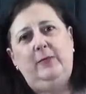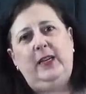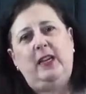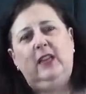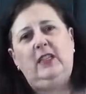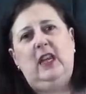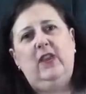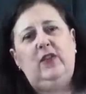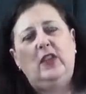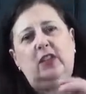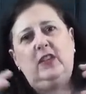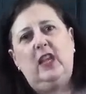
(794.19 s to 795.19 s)
because if
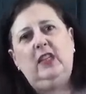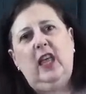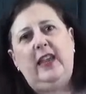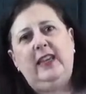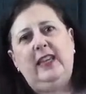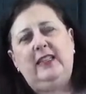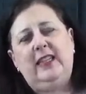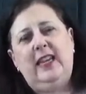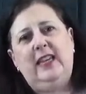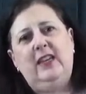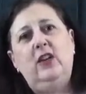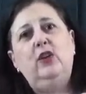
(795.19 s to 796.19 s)
the sunlight gets
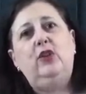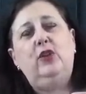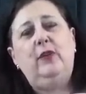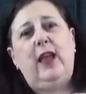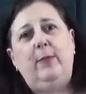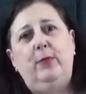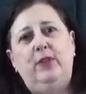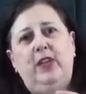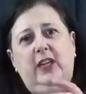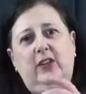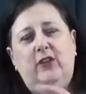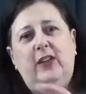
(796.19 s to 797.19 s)
into that
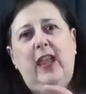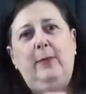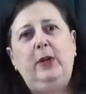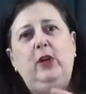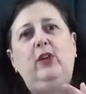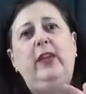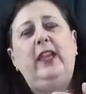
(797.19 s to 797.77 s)
particular chemical,